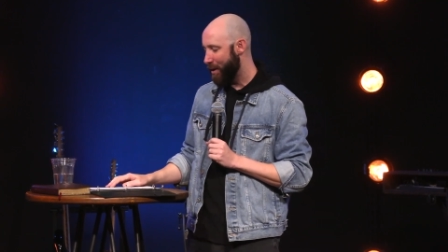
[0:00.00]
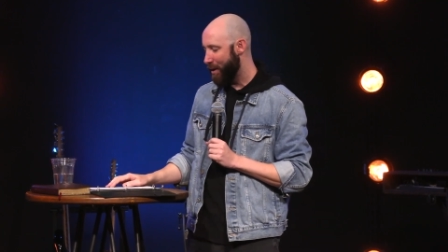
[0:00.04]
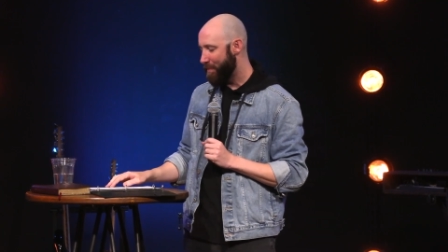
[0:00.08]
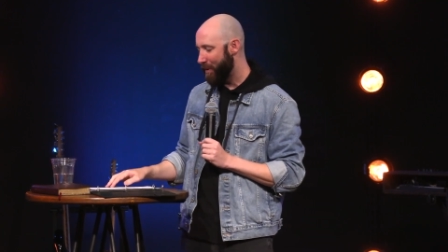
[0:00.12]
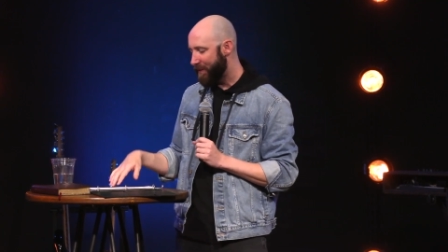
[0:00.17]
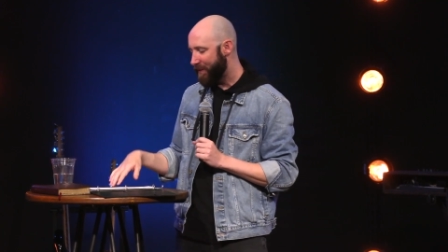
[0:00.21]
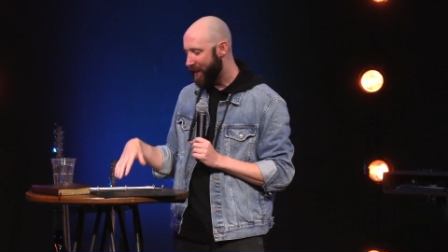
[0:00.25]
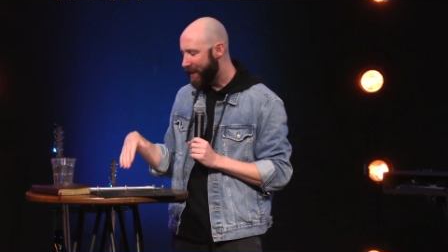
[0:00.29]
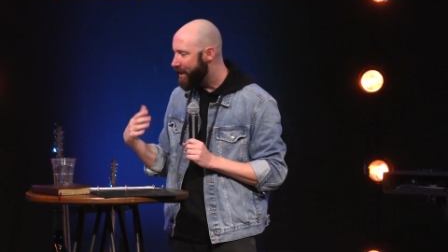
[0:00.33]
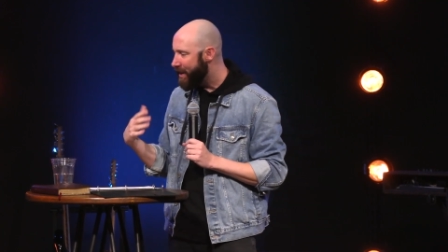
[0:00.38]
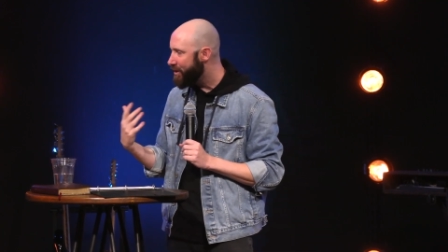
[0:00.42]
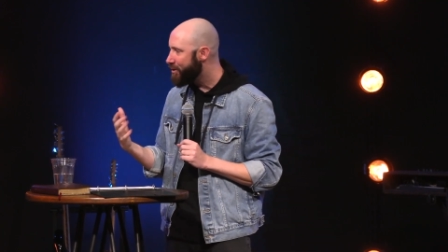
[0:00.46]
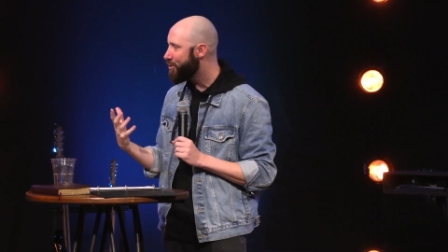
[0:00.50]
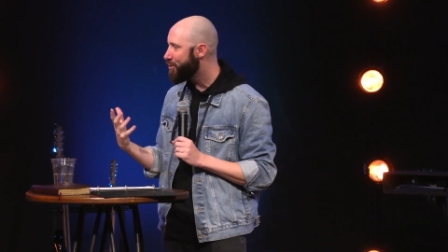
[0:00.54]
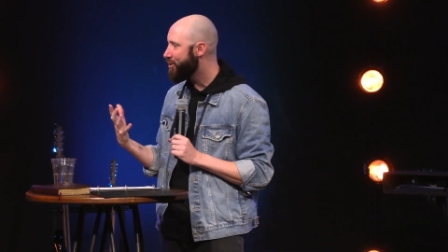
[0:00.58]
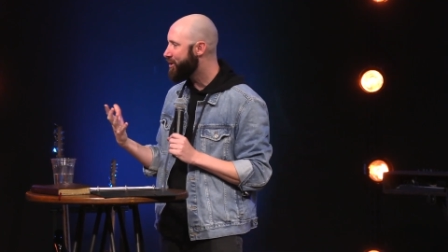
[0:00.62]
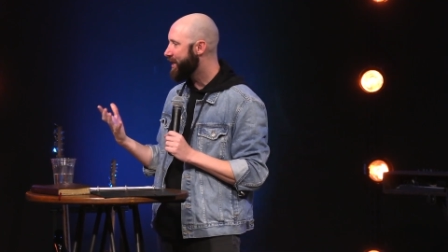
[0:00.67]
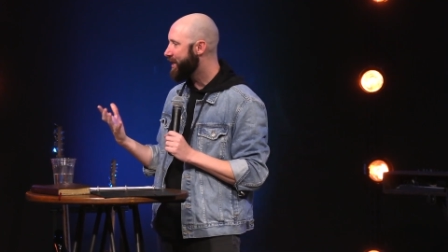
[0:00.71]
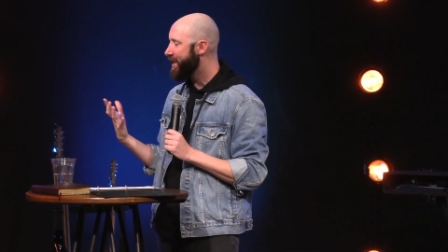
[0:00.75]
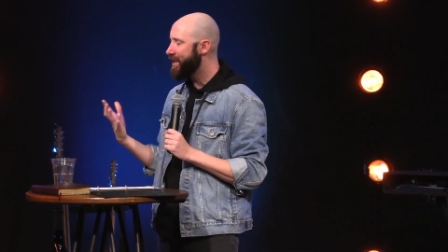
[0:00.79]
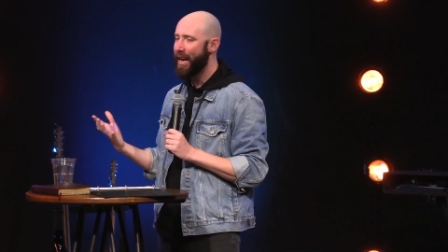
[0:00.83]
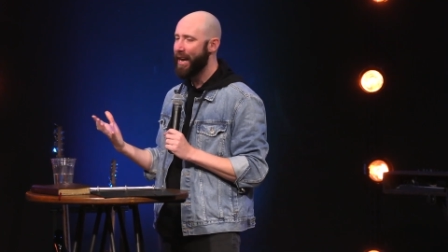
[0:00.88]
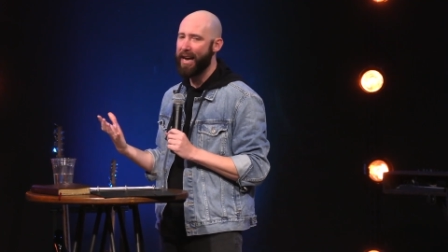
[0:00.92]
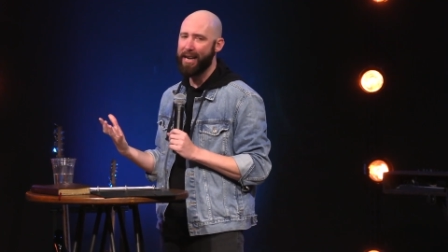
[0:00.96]
But the
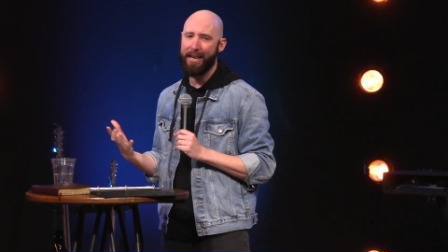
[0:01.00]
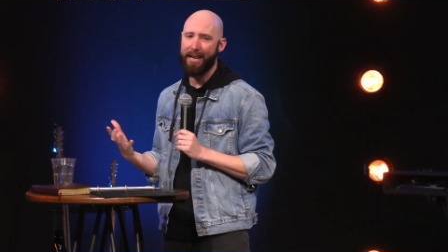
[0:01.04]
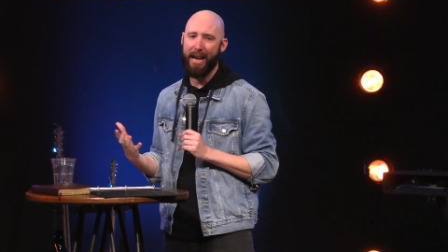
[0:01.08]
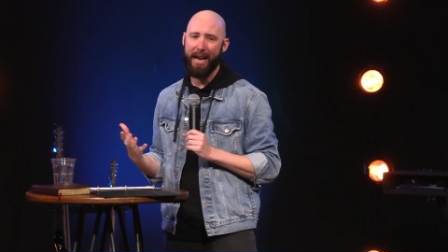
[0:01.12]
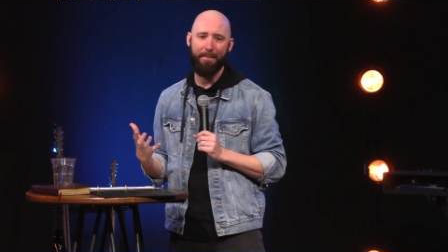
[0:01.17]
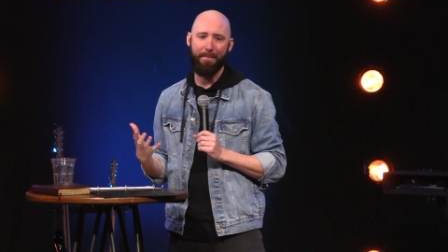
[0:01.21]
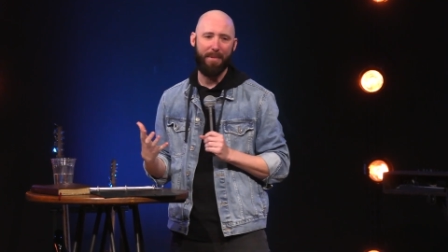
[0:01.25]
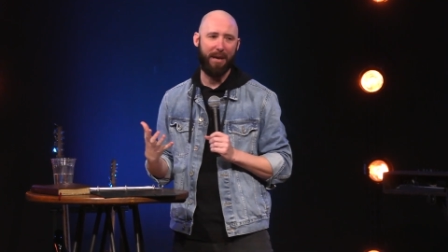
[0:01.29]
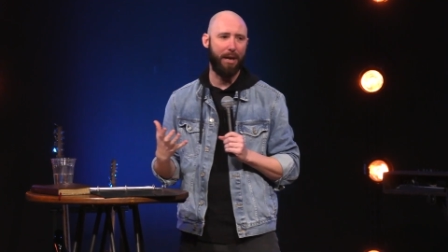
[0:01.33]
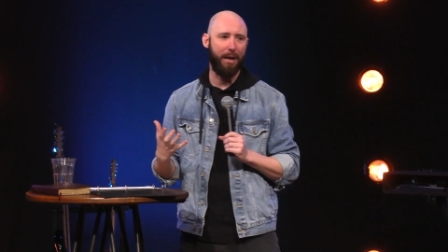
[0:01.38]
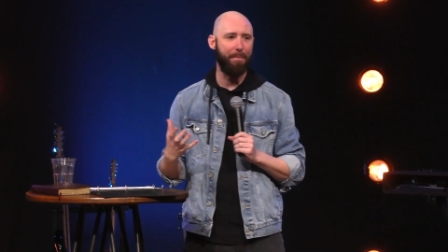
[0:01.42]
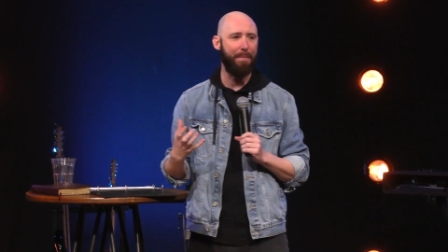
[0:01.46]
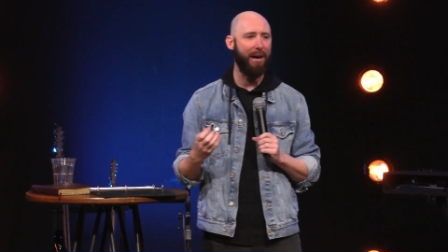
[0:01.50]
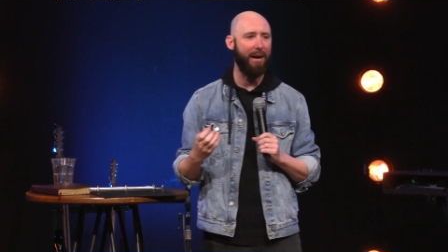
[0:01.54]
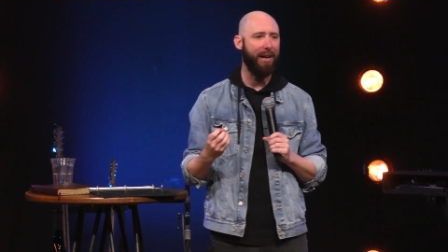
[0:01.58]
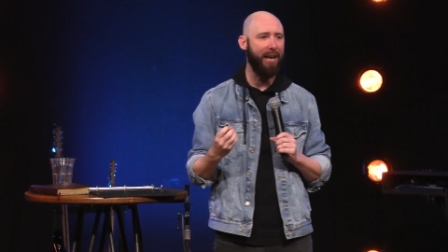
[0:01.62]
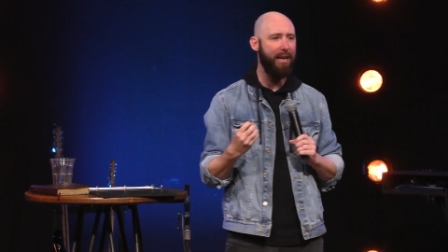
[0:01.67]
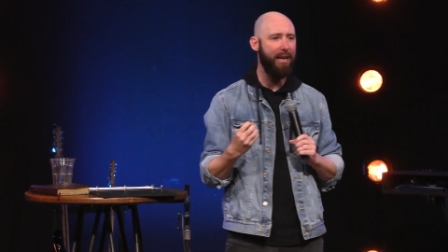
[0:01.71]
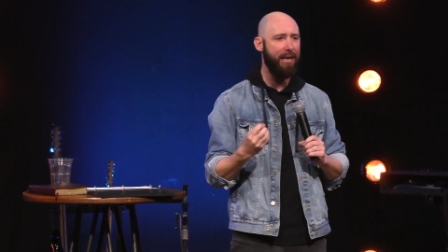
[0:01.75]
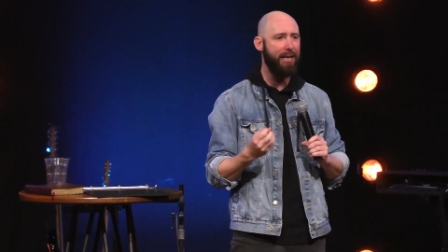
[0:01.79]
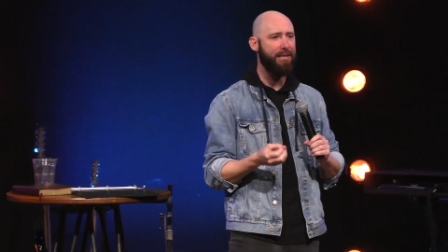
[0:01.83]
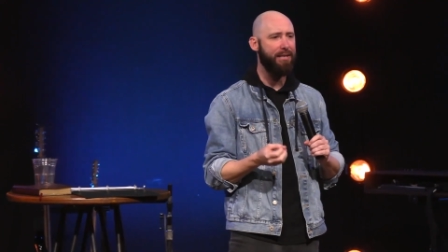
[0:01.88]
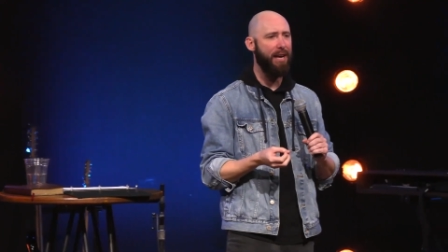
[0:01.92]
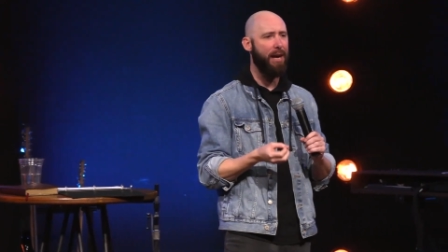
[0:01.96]
interesting dynamic about
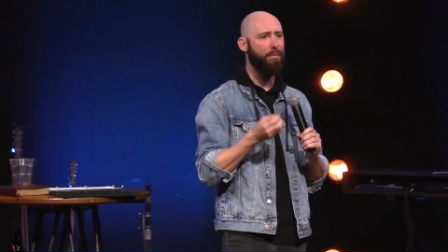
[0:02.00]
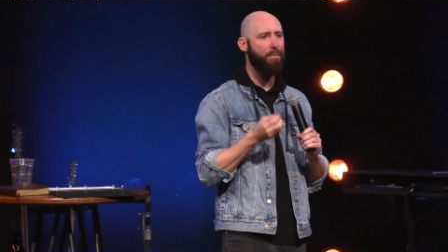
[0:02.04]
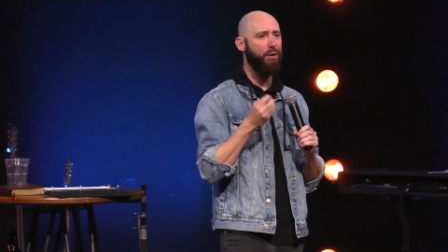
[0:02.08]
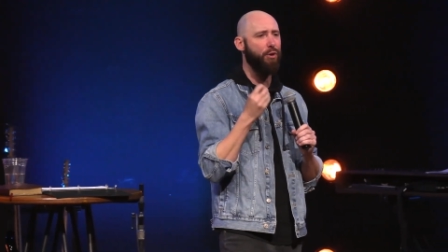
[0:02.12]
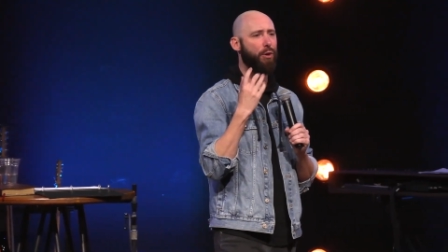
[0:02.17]
anytime you